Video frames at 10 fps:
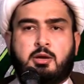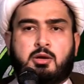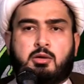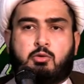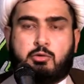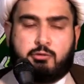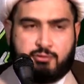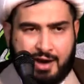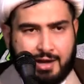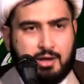
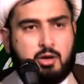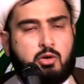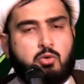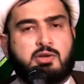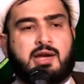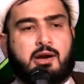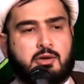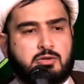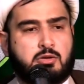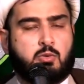refining our own
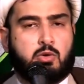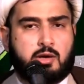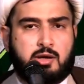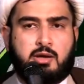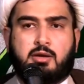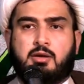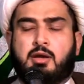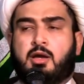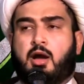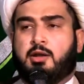character, working
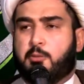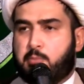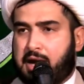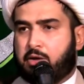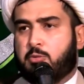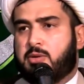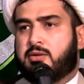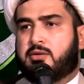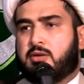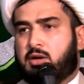on the
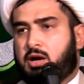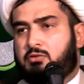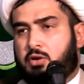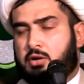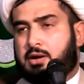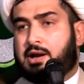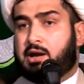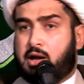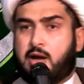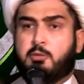betterment of our
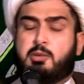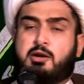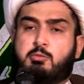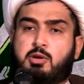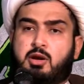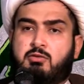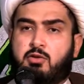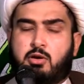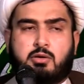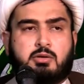akhlaq, betterment of
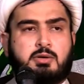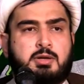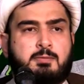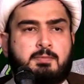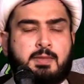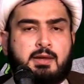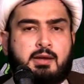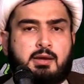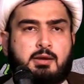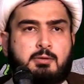our
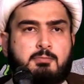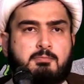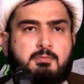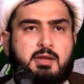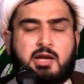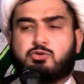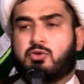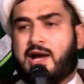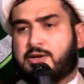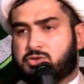
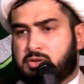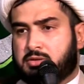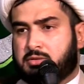interaction